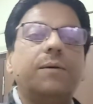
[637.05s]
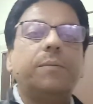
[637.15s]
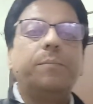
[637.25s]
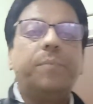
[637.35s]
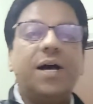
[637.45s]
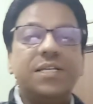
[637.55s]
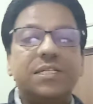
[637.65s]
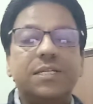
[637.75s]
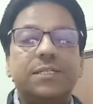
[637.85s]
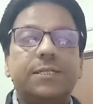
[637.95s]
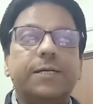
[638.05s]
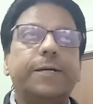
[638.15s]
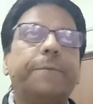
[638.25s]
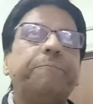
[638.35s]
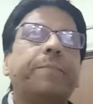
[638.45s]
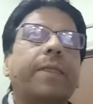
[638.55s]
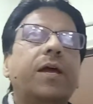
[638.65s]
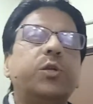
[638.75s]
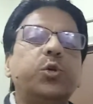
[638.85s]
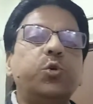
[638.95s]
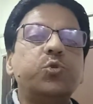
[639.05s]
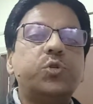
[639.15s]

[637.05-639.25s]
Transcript: past is to use